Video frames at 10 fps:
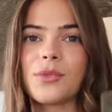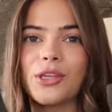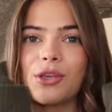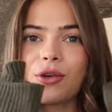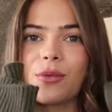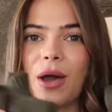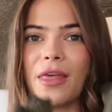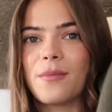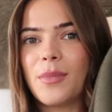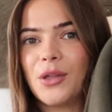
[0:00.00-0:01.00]
you can
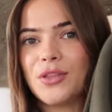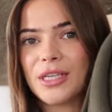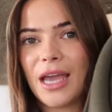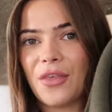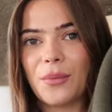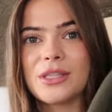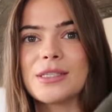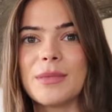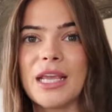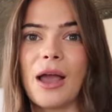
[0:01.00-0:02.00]
wear them both together with
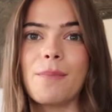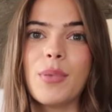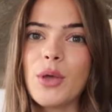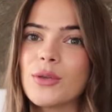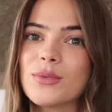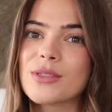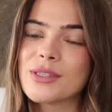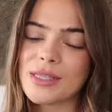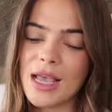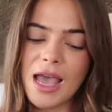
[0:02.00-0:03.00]
some knee-high boots,